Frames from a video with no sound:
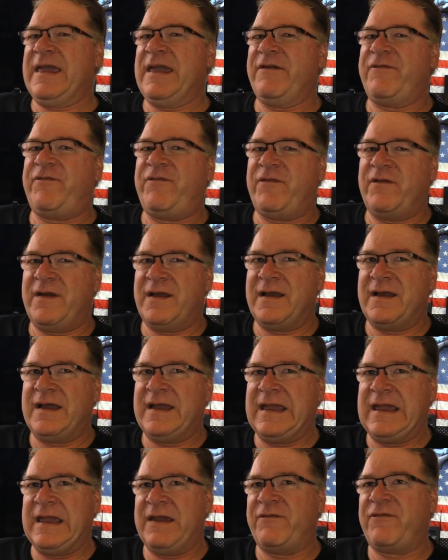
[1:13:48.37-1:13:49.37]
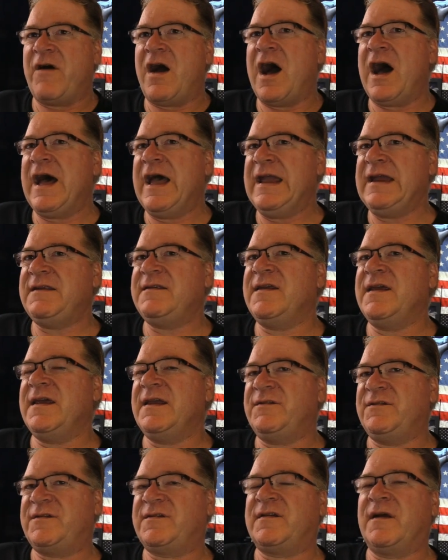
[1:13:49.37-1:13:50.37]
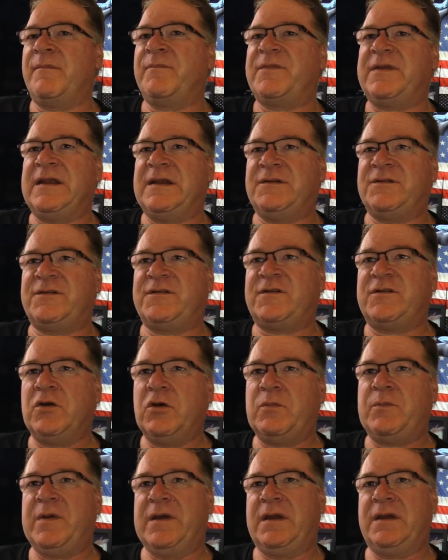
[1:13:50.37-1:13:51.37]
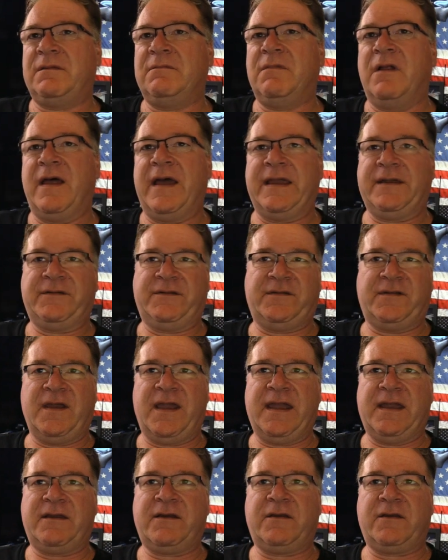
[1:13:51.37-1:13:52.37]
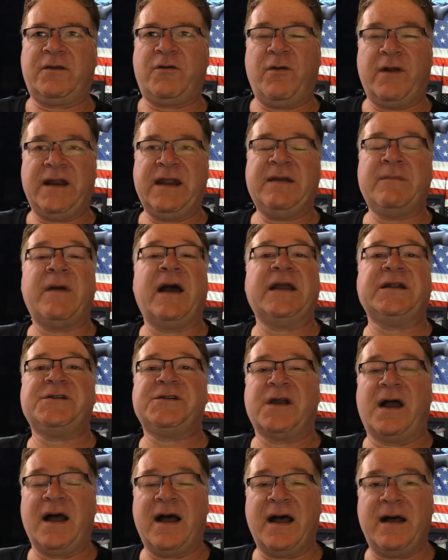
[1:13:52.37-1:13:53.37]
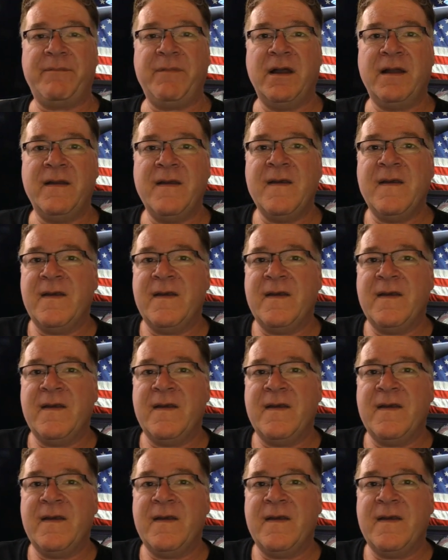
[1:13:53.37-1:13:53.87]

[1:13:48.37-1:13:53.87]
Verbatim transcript: if if I did something stupid, like say quitting my job,